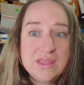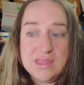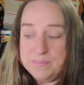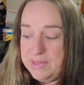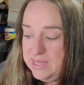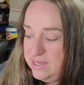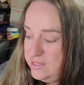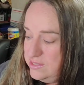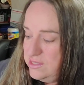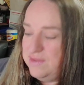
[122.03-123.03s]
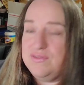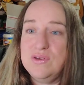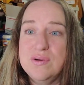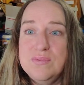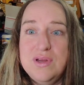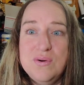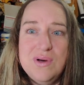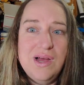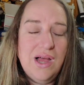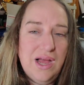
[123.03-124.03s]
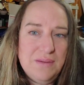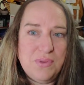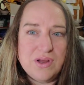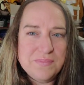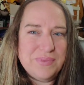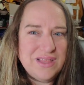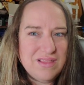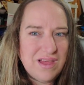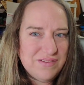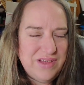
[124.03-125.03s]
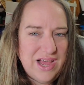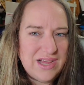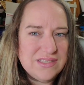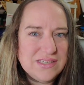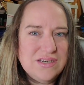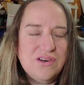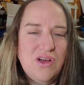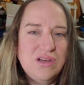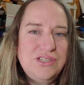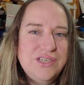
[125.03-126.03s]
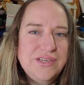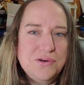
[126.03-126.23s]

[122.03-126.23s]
The pens, if you don't know, I bought a big lot of hats in an auction,